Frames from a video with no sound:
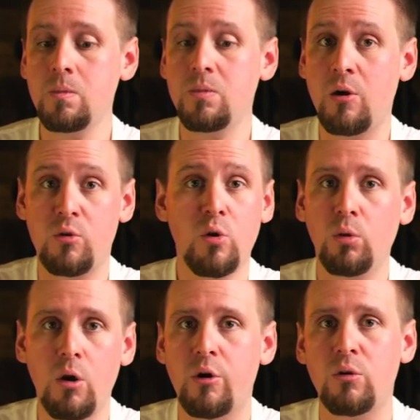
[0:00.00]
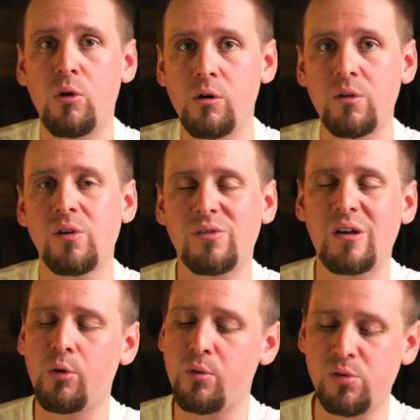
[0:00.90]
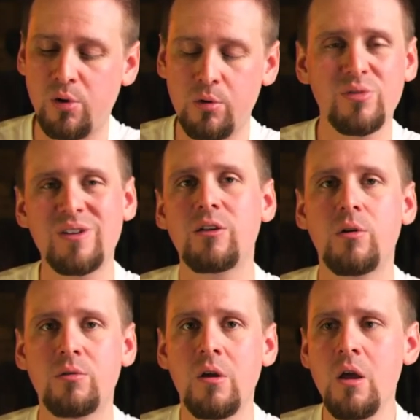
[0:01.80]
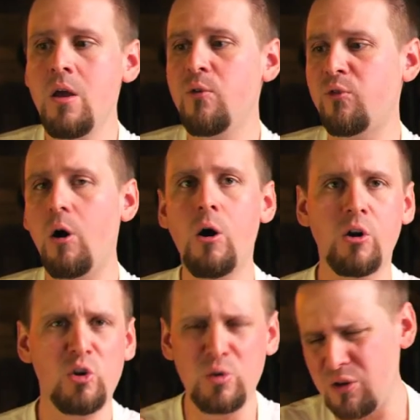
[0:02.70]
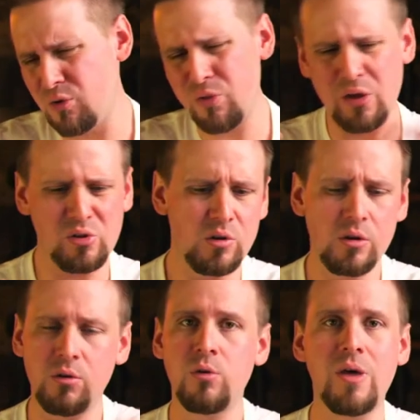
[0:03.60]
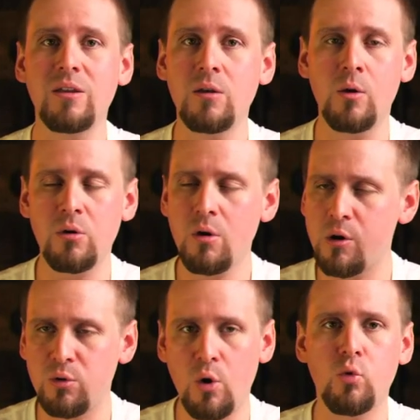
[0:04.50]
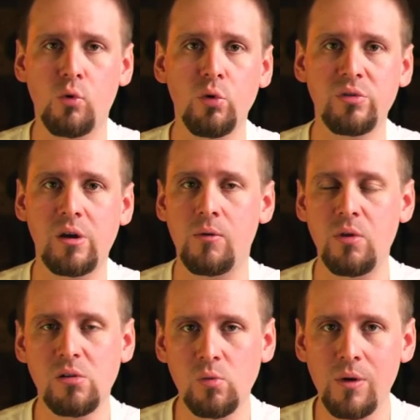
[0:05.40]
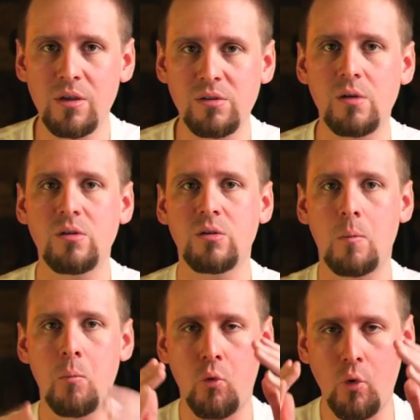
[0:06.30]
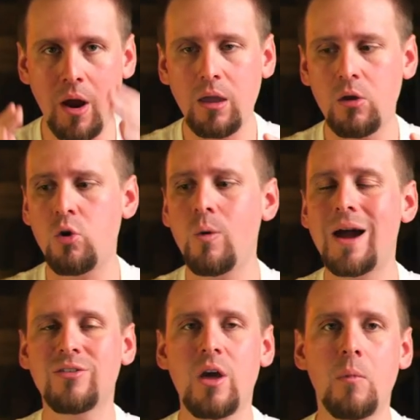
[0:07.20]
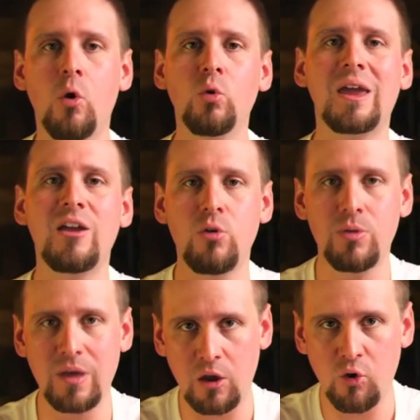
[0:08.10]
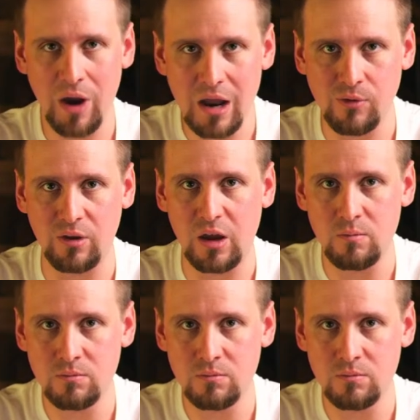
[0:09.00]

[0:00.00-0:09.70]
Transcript: they are no longer an artist because they learn certain standards for art. You need to do this, you need to do that. No, there are no rules here. And this is what this is, is to break you out of that mold to get you thinking creatively.